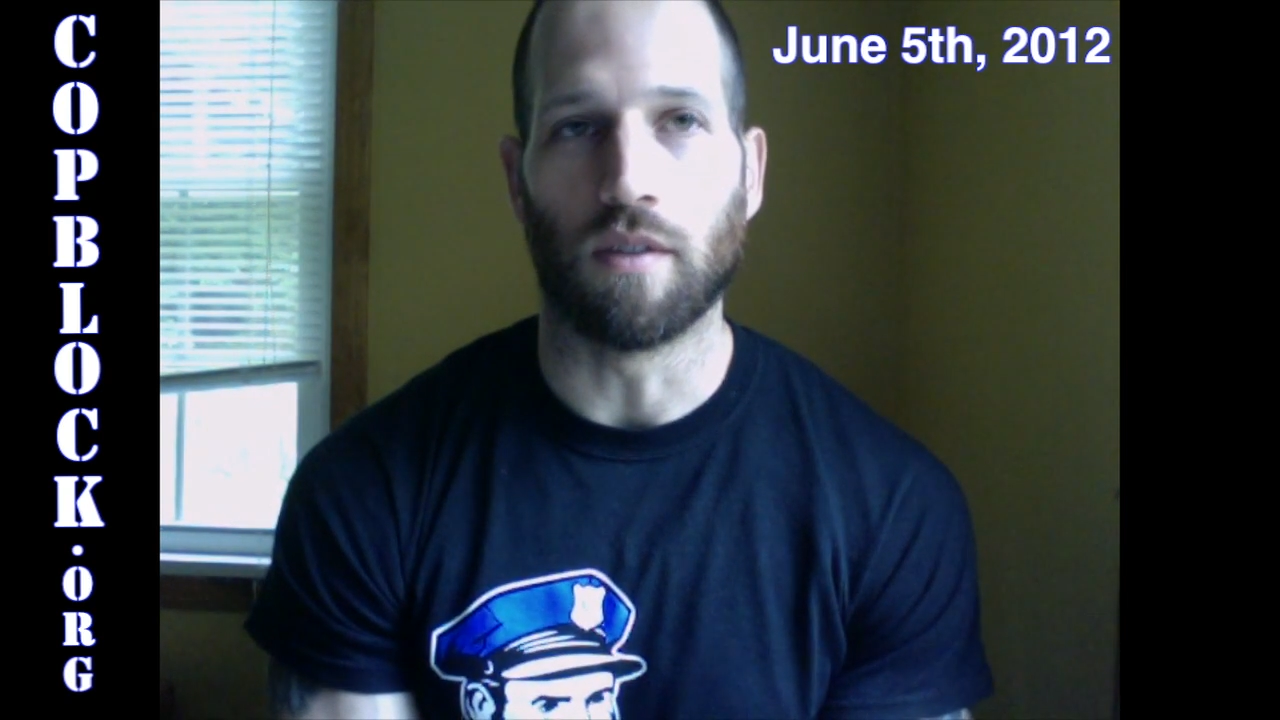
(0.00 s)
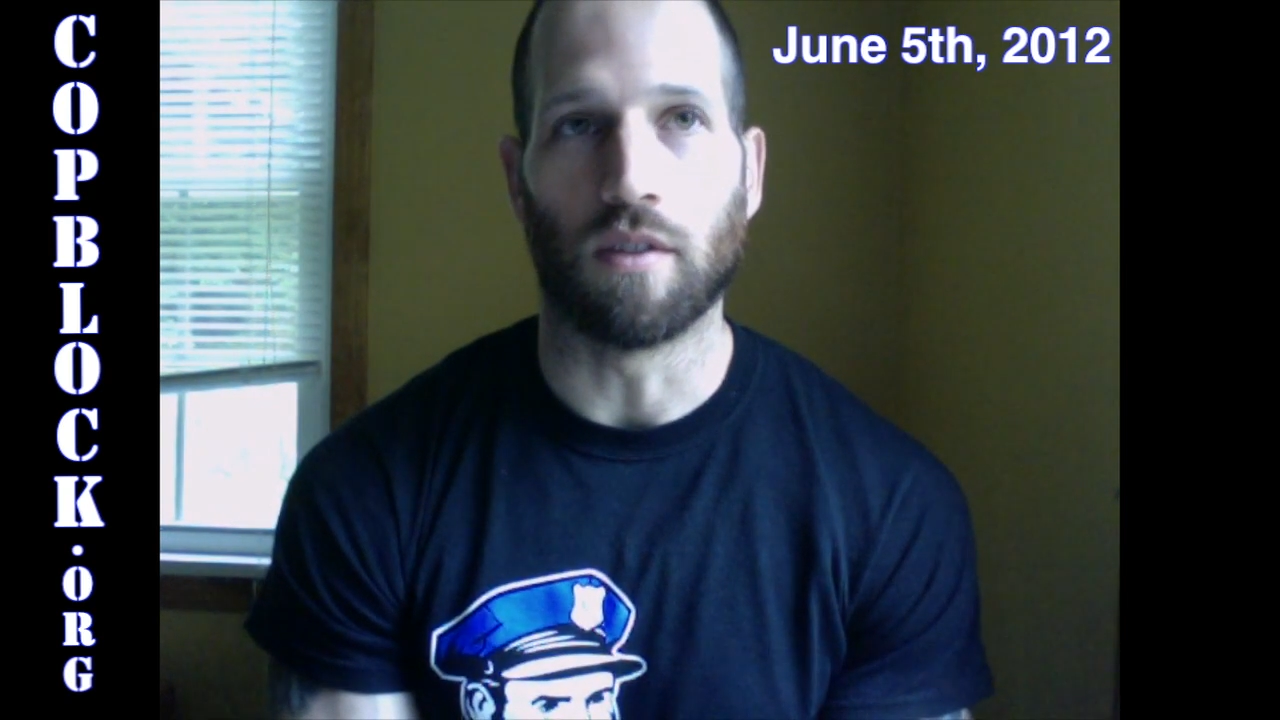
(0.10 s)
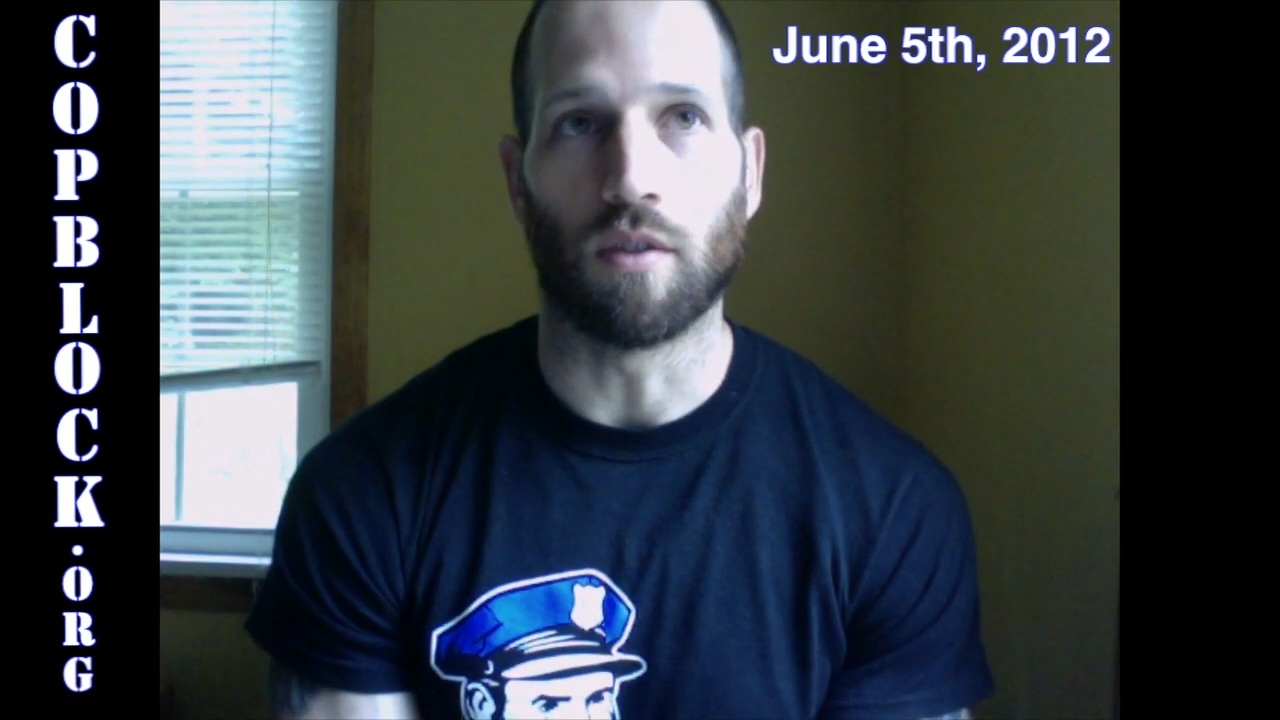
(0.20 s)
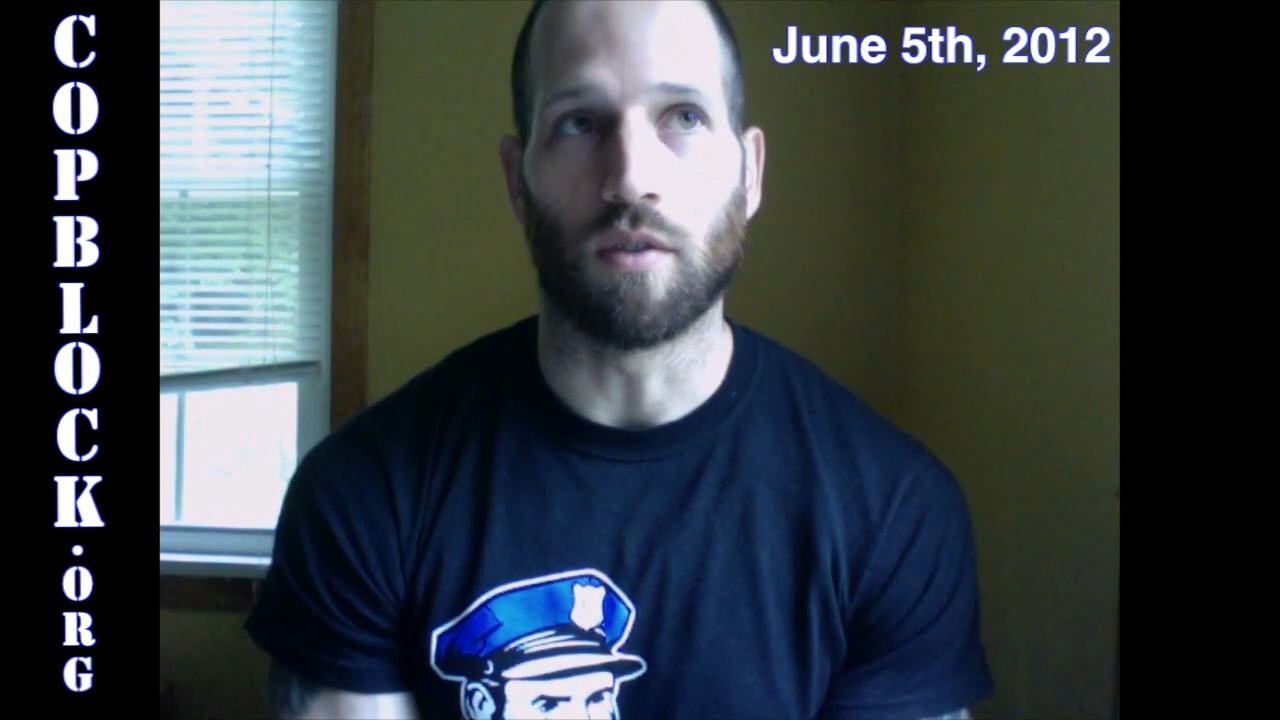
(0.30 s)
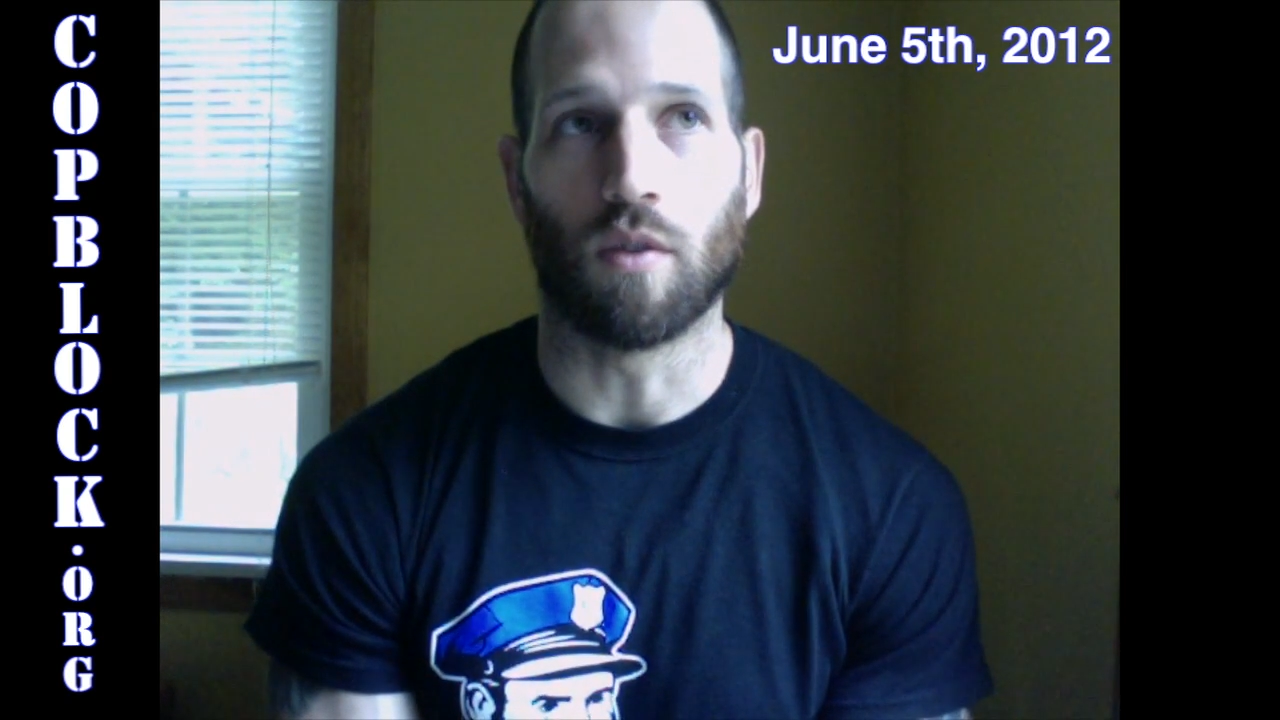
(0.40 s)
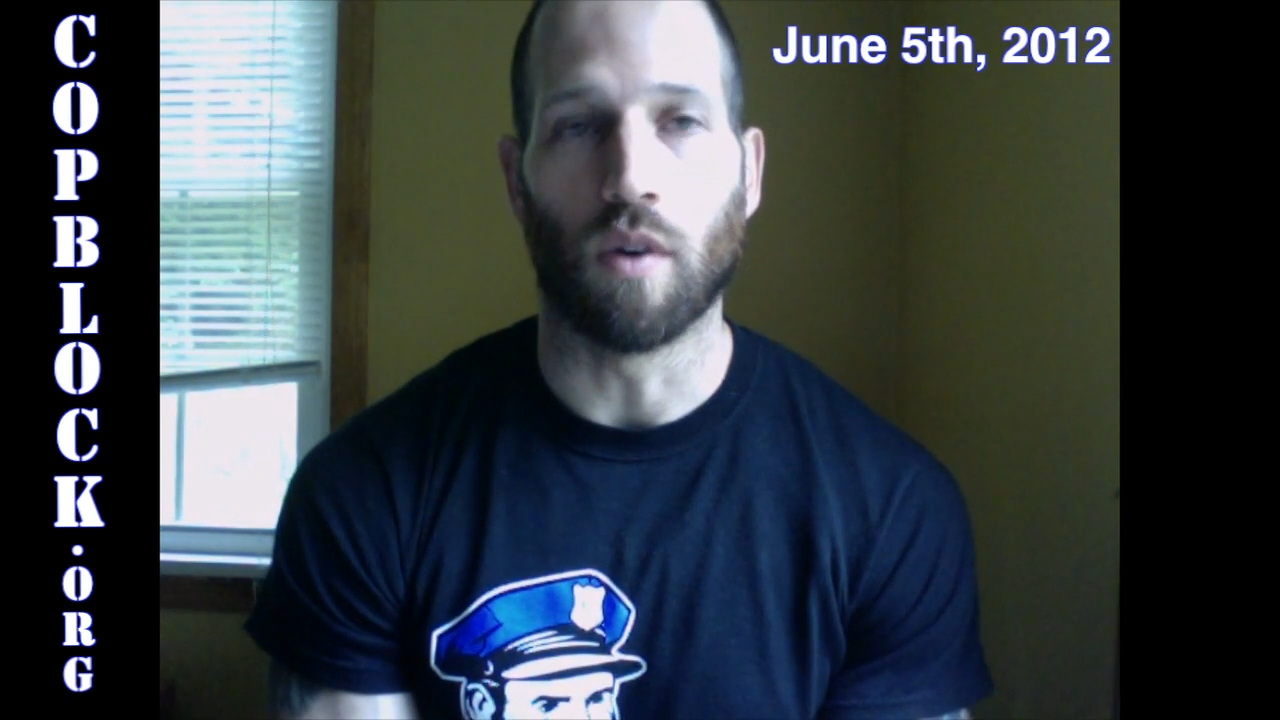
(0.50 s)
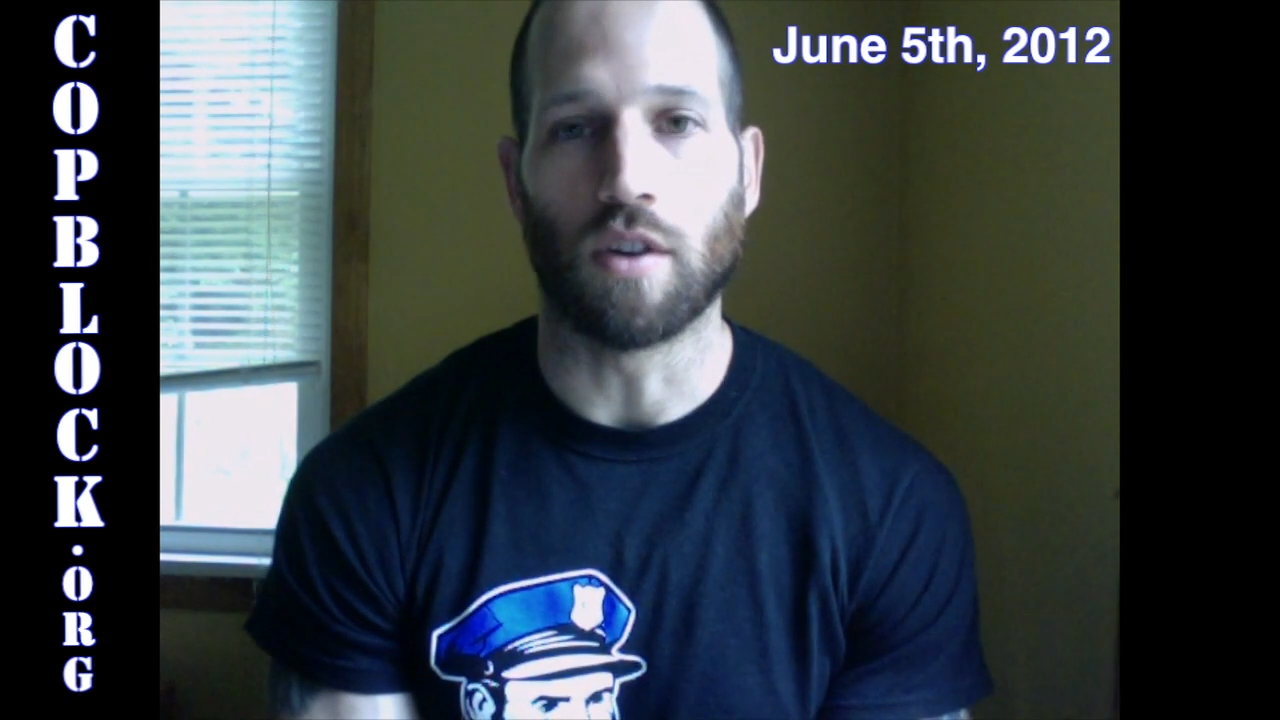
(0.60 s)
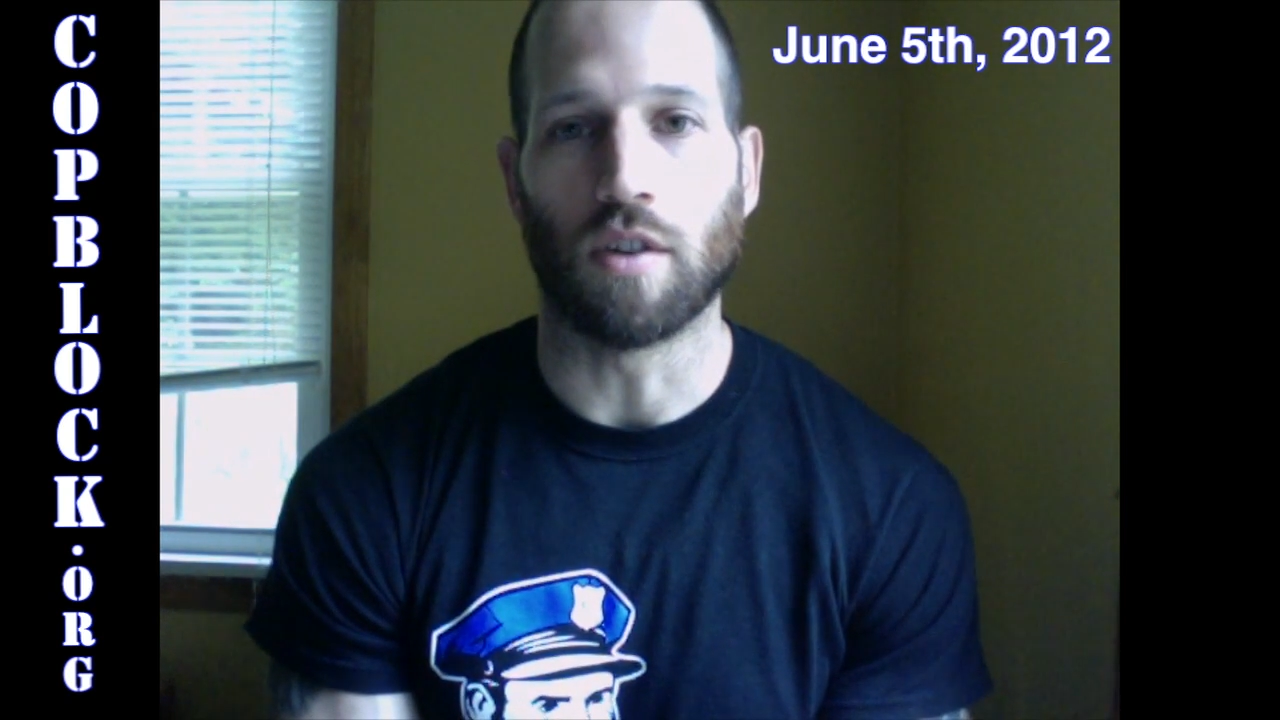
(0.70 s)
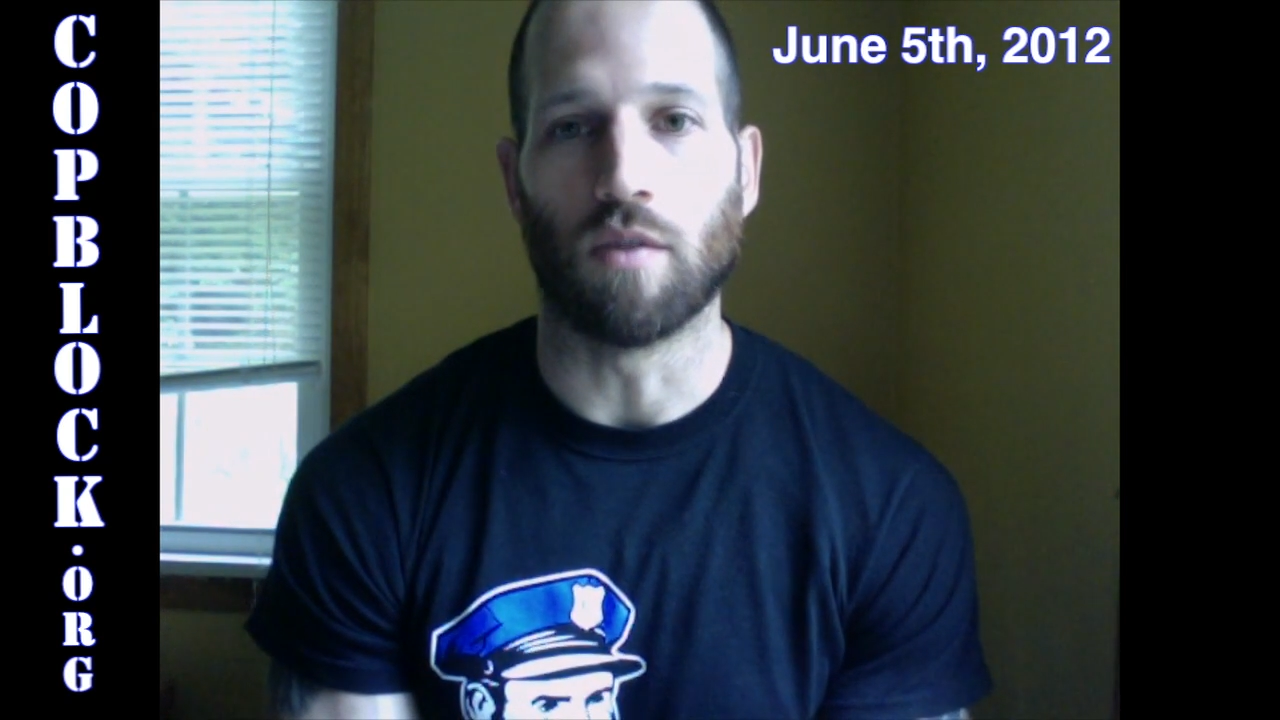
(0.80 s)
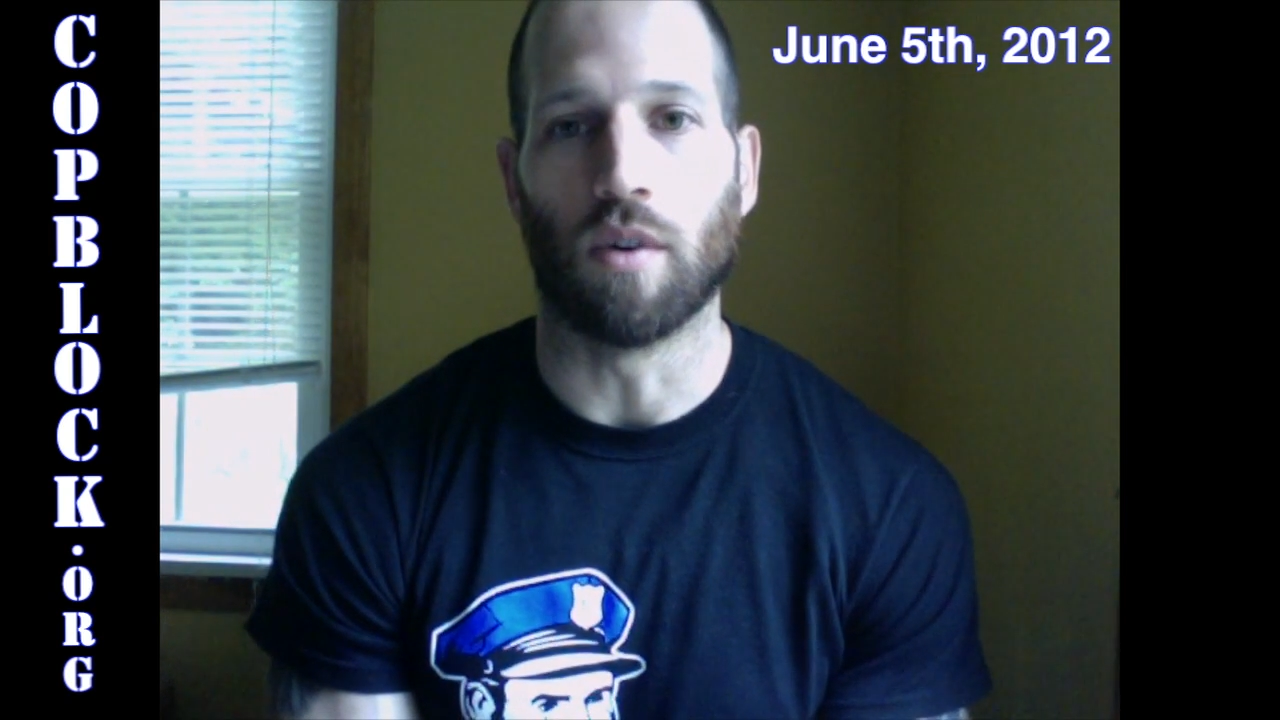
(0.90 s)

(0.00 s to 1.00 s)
to question,